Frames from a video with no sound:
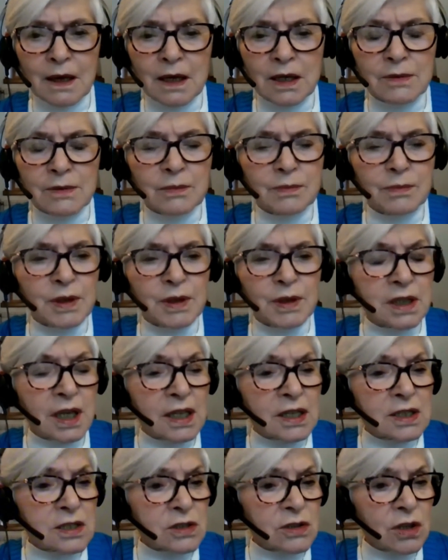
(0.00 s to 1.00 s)
but
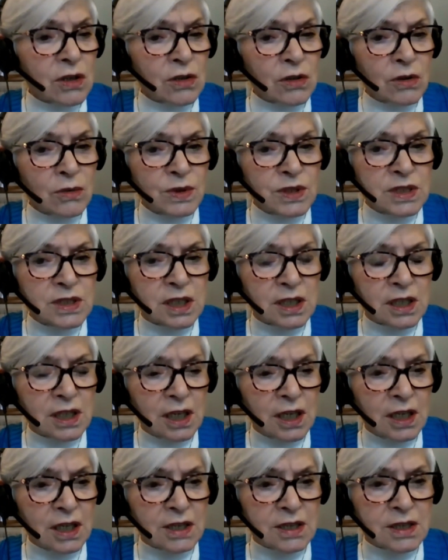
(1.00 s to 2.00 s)
that's not always the
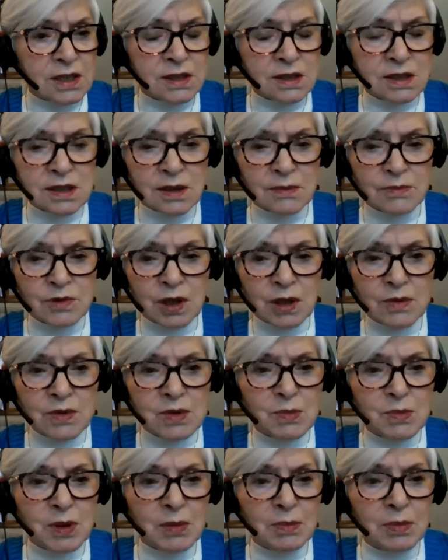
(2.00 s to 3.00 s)
case.
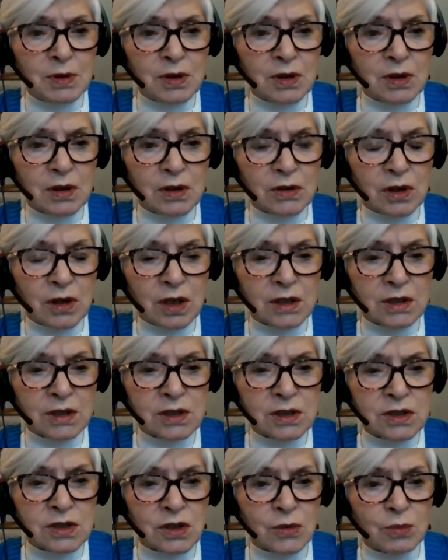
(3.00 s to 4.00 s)
Sometimes people are not
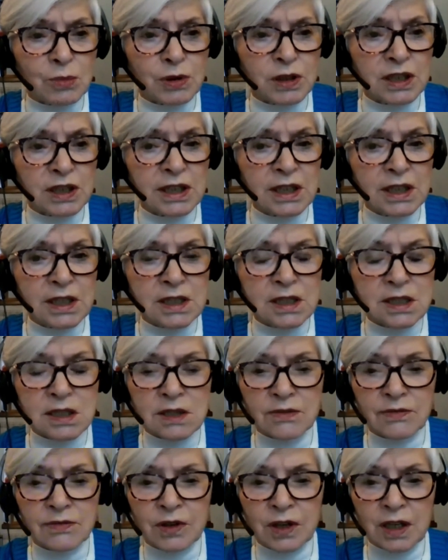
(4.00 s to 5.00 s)
so pleased
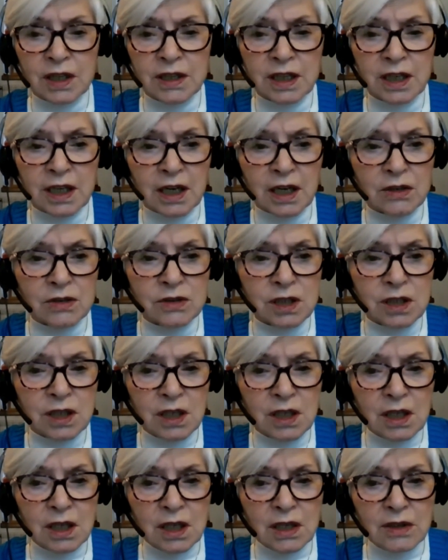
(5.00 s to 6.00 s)
to find out
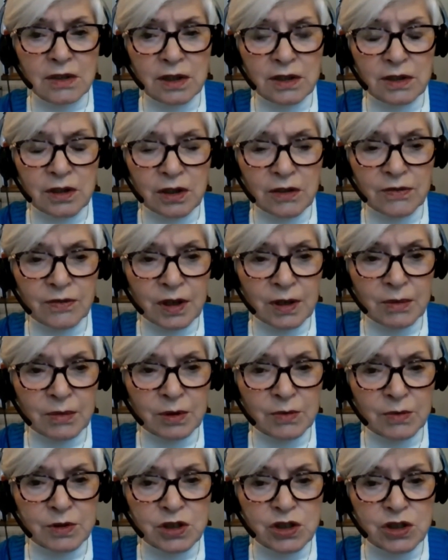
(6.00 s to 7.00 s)
that their
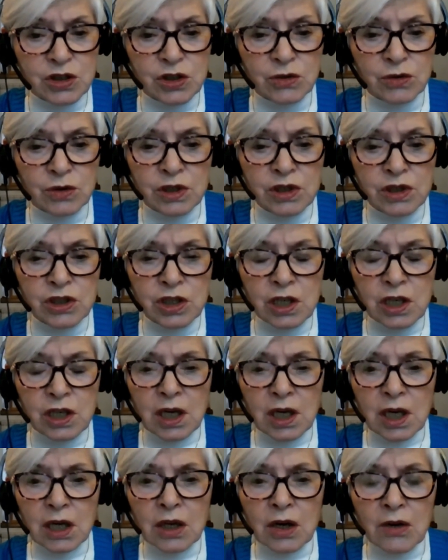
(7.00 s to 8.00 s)
family was Jewish.
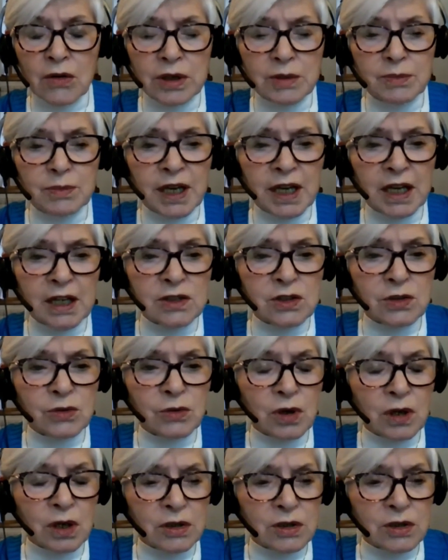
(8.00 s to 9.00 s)
Going back
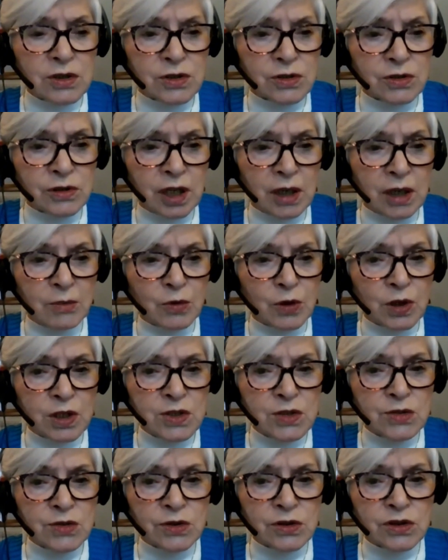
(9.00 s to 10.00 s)
to our surname
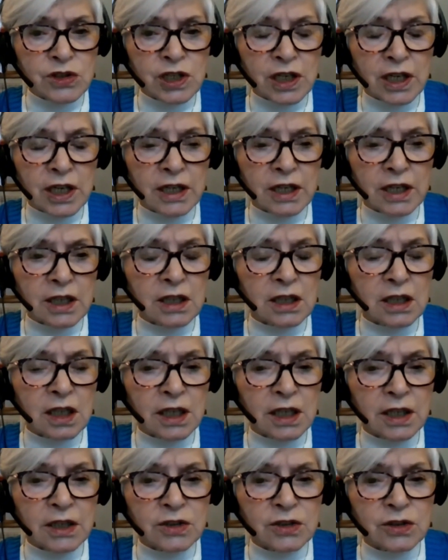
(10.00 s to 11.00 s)
research, I had a
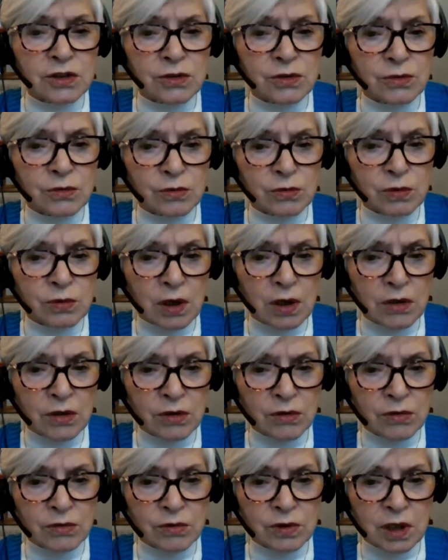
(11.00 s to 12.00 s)
client
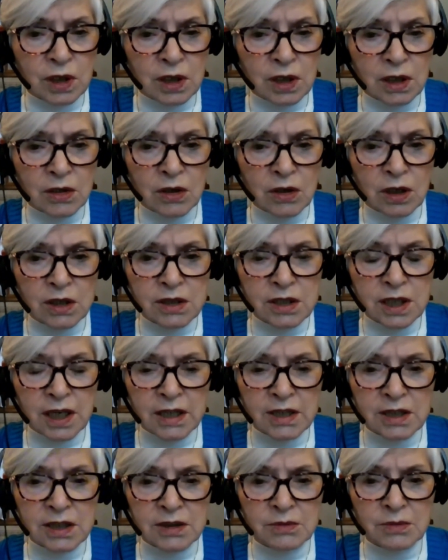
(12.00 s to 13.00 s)
who
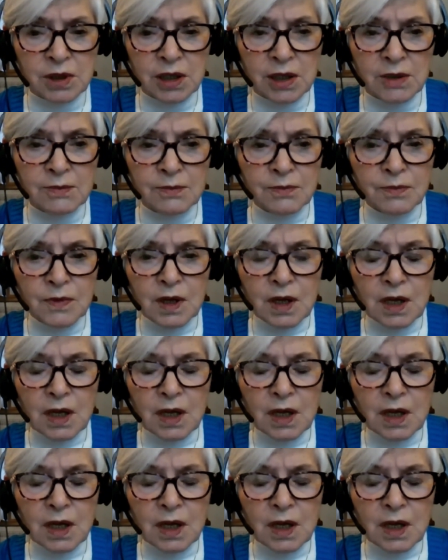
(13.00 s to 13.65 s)
contacted me.